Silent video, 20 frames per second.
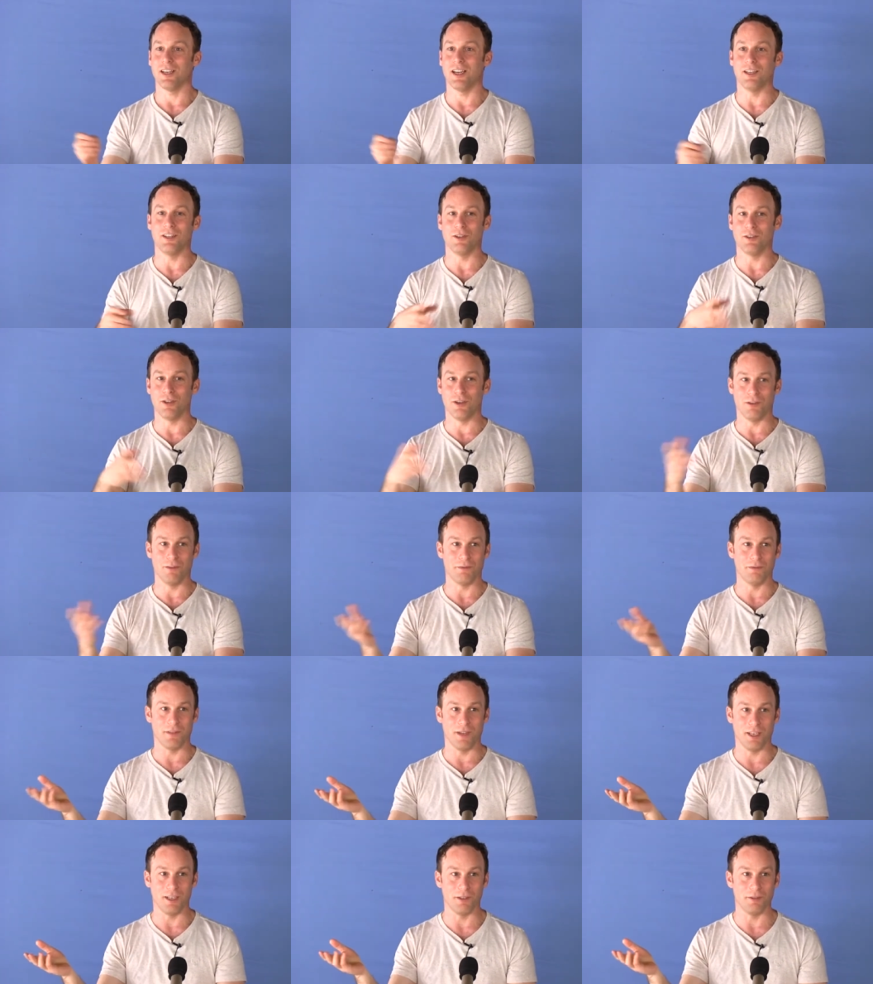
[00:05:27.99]
I don't know
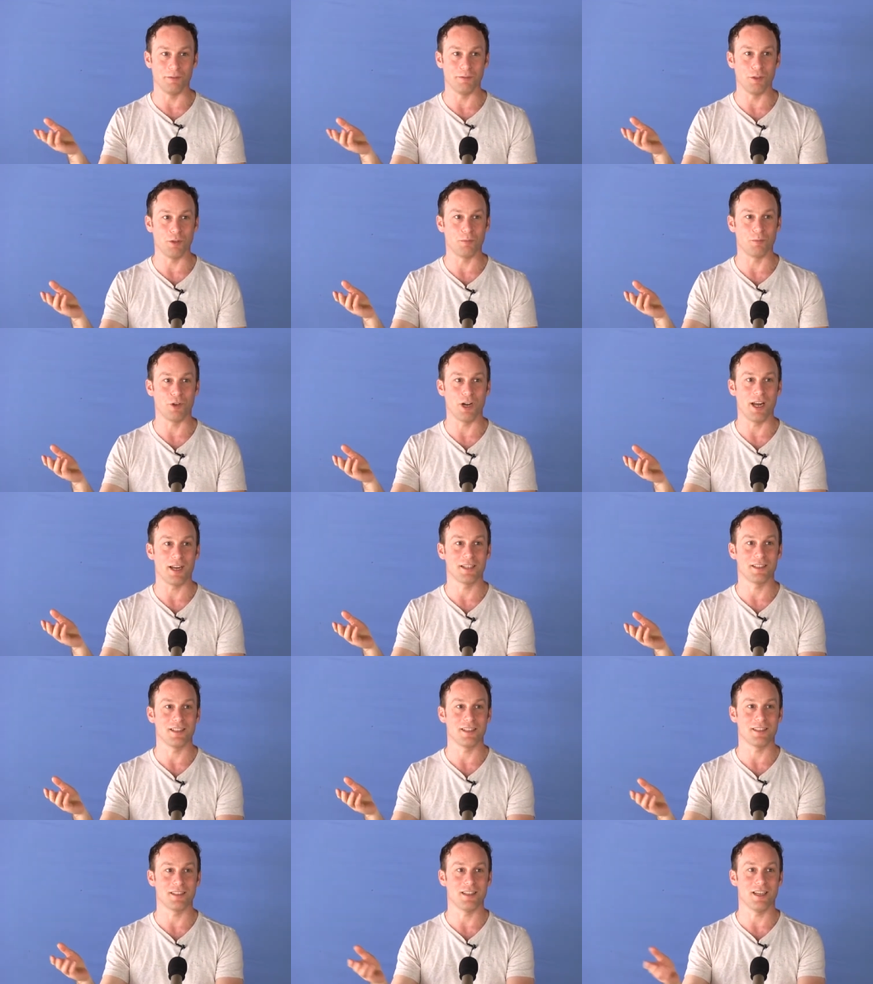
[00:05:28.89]
if any of you
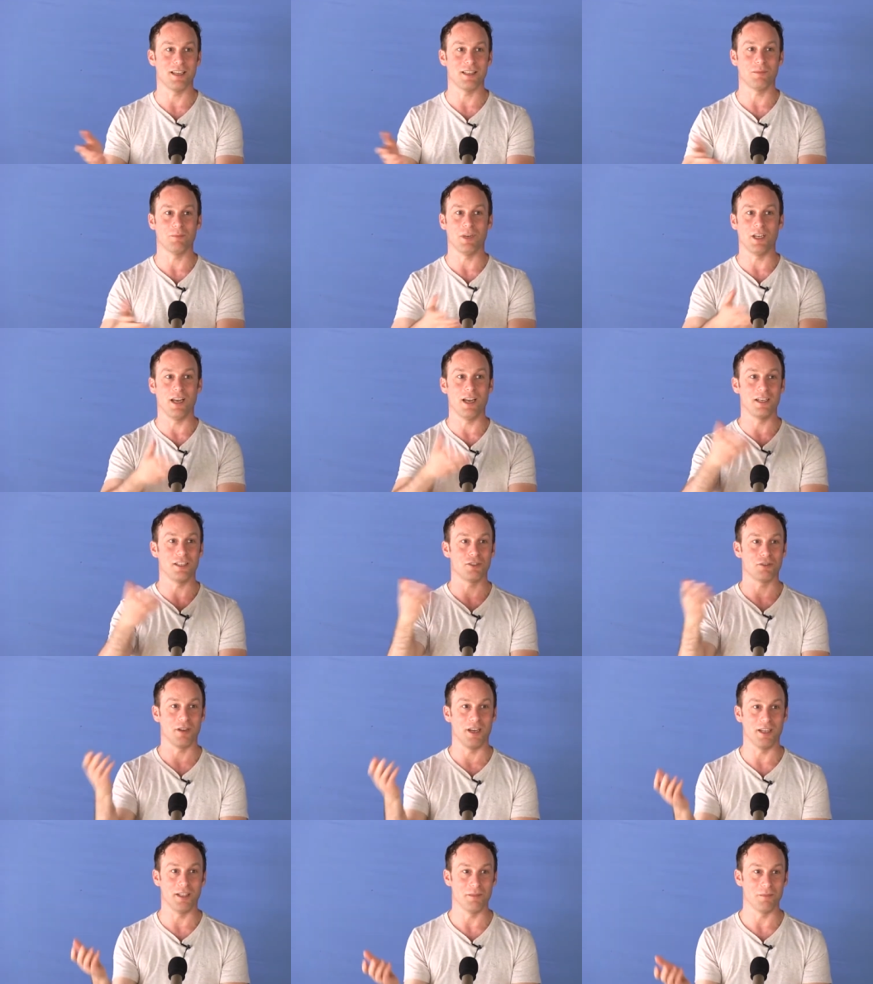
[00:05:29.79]
practice that, but I
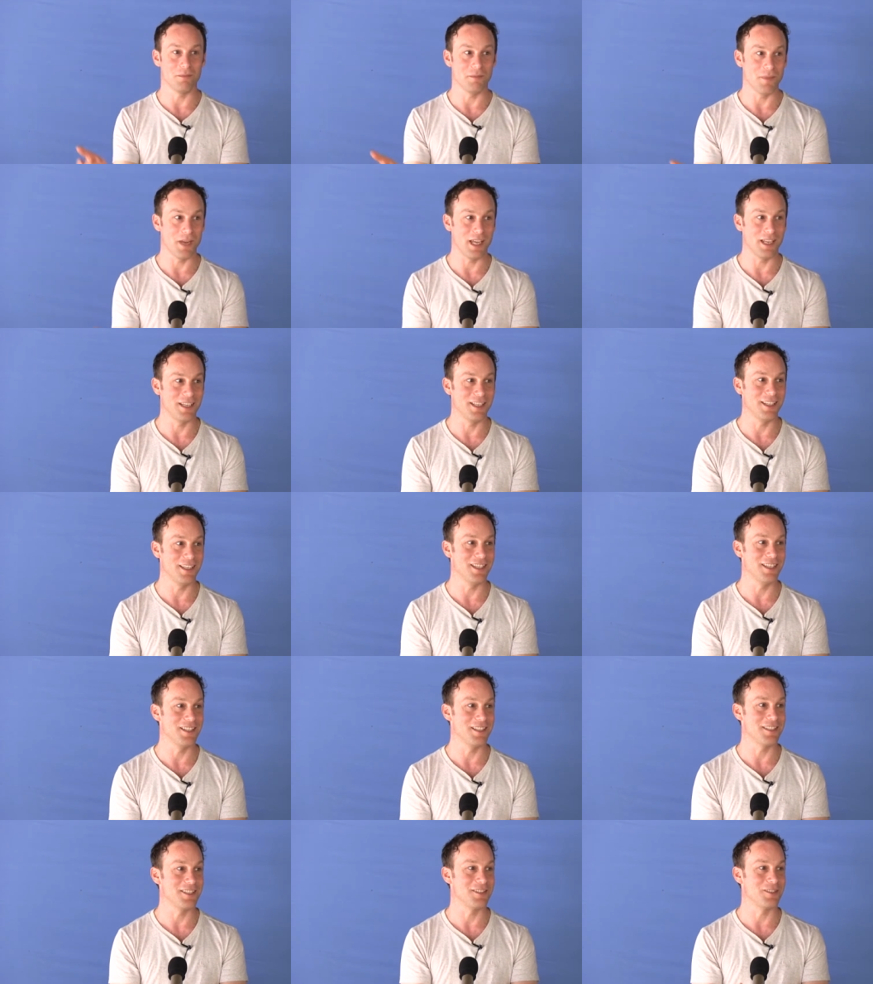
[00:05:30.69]
tried many
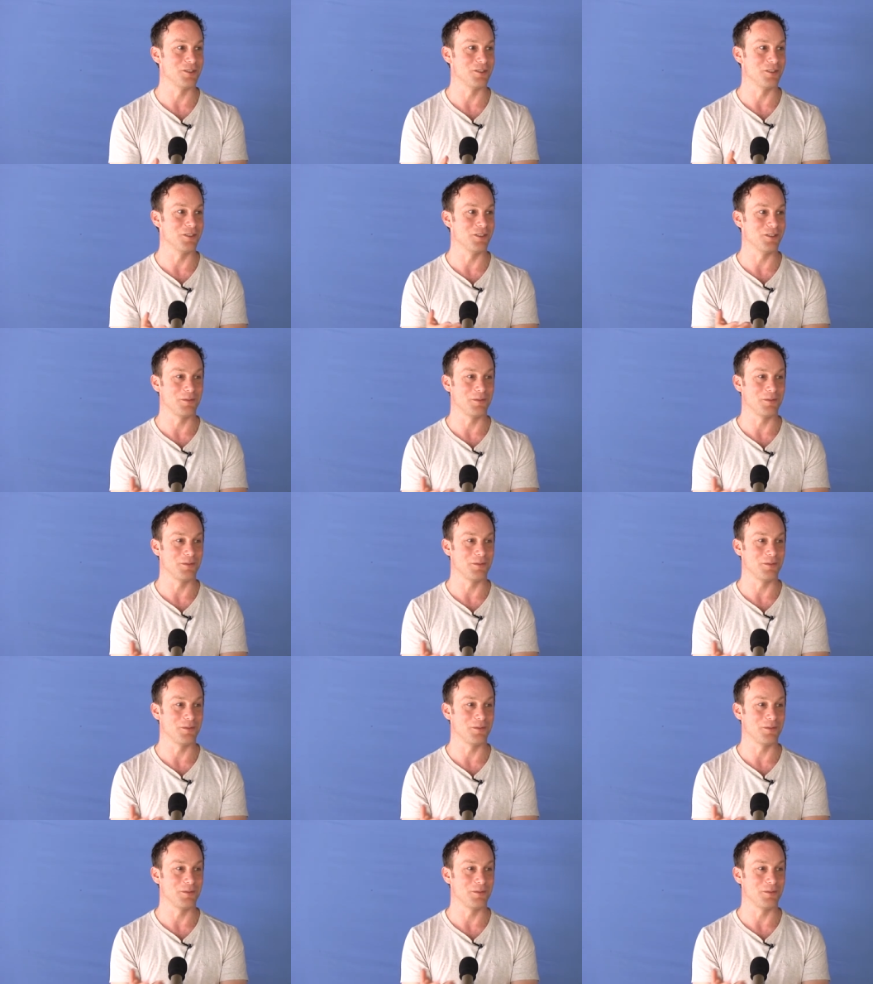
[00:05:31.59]
years to,